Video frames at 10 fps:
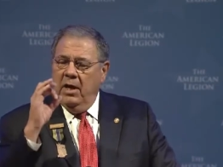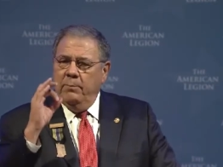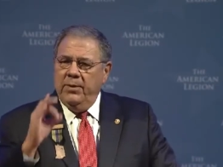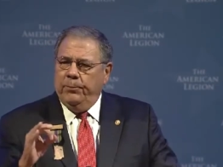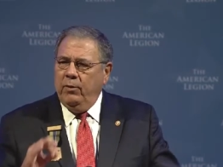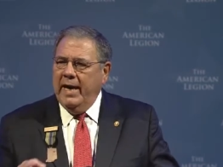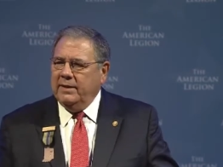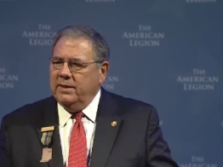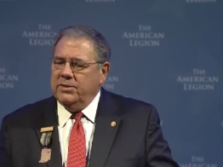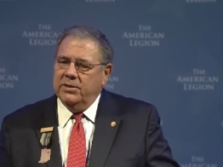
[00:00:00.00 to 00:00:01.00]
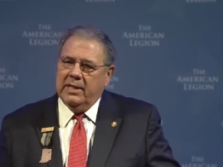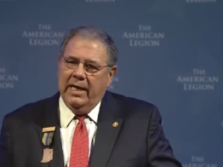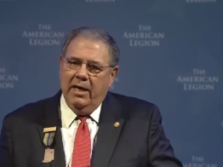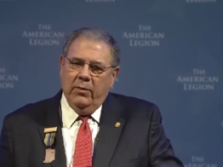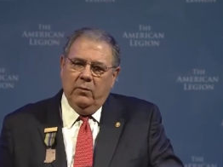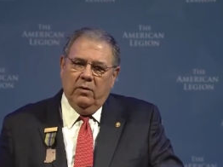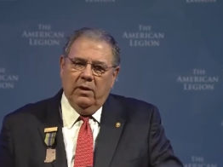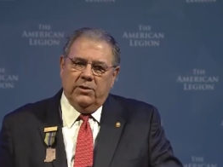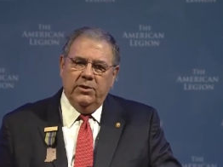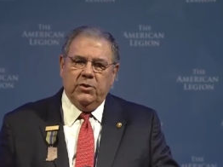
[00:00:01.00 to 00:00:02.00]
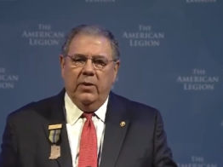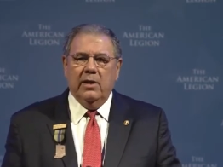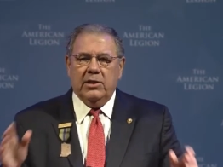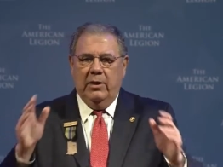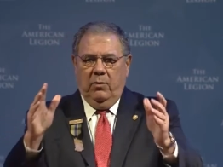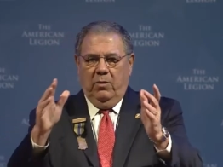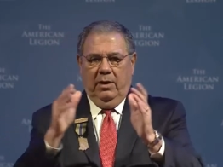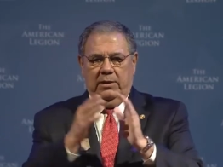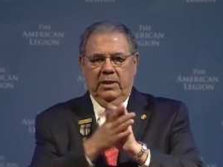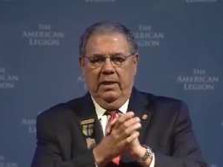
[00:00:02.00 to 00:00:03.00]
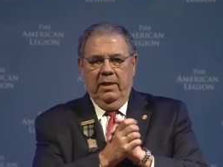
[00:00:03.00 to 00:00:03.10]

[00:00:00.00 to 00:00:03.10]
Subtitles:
But practice is how it works, and so here's how it works.